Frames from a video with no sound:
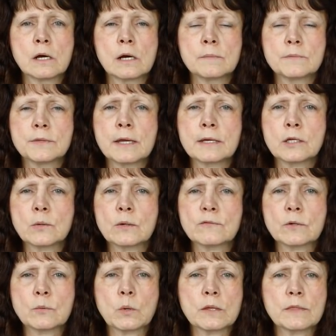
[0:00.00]
Um, thank you
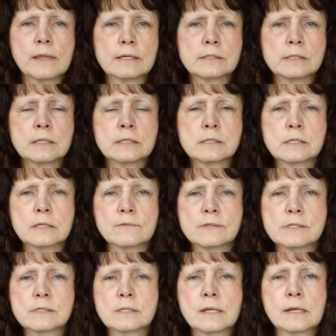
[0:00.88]
everyone that sends
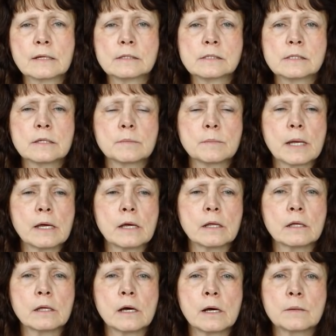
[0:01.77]
us things in the
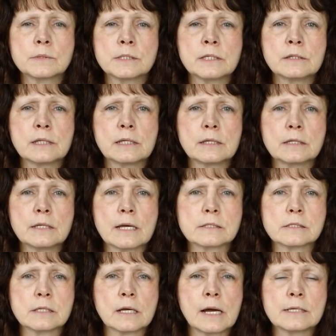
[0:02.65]
mail. Um, Cynthia,
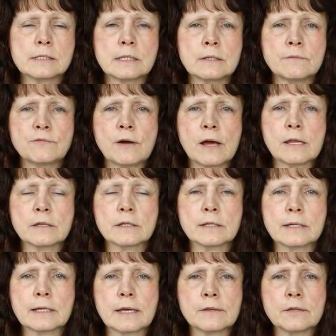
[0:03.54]
yes, I did
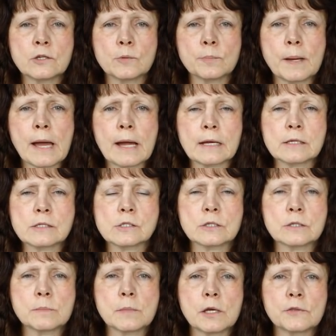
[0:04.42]
finally get your
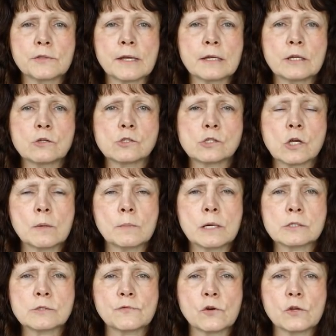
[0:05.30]
package in the mail. Thank you so
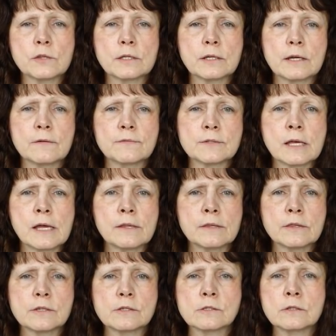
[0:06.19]
much for the gift
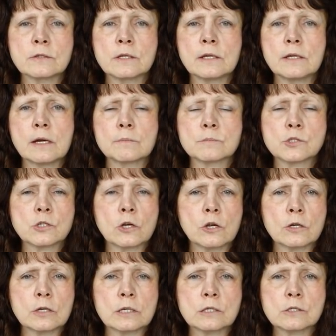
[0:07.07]
and the, the um,
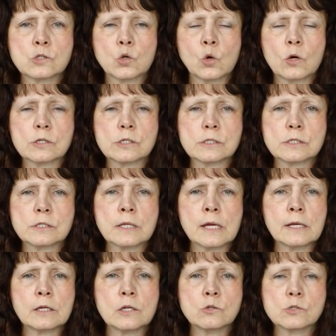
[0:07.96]
shirt is gorgeous.
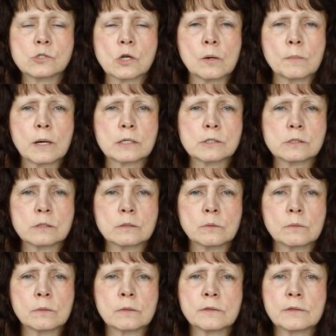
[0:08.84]
Thank you so much.
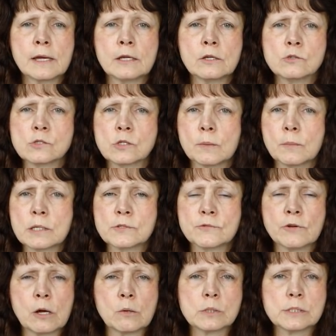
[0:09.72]
Thank you so
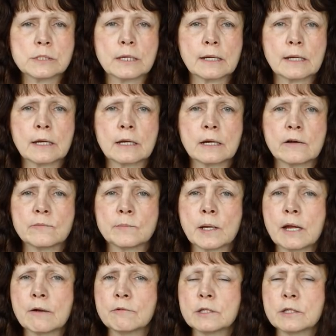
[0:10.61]
much for always thinking
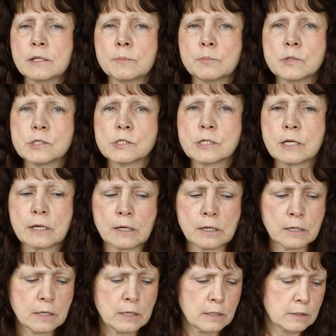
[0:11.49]
of me. I really appreciate
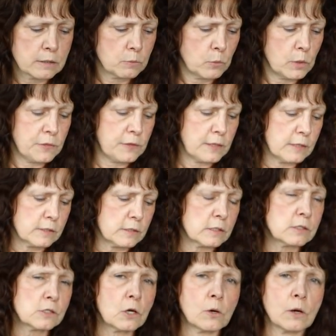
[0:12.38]
it. With
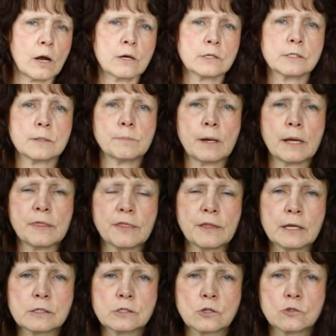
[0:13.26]
this, it's so hard to buy
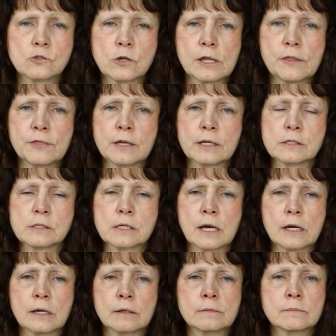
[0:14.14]
things or try things
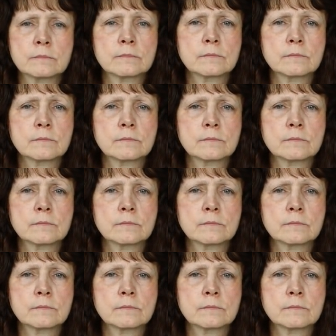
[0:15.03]
on.